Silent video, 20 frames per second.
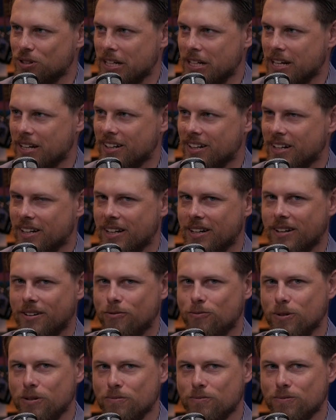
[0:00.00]
Like,
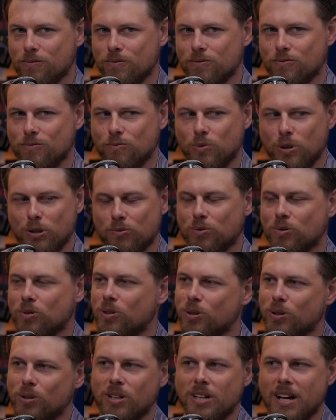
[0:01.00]
what what
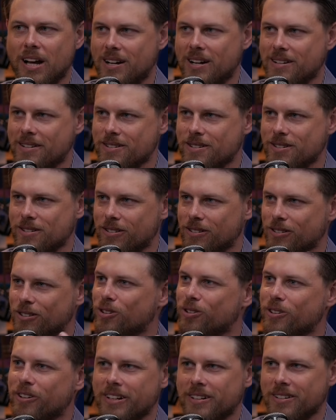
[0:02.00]
role has
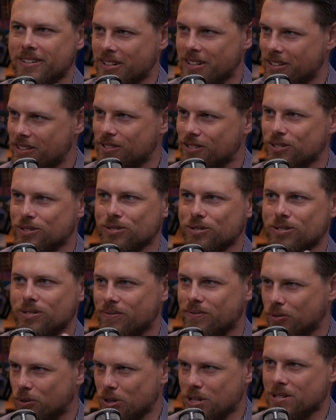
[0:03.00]
learning to hear the
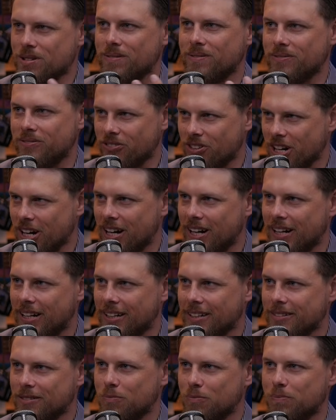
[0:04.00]
voice of
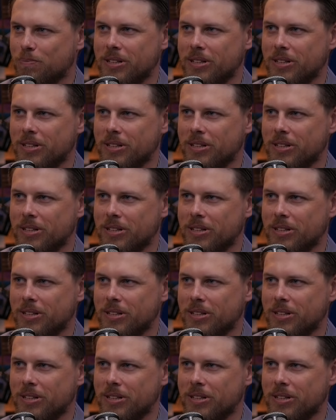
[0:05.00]
God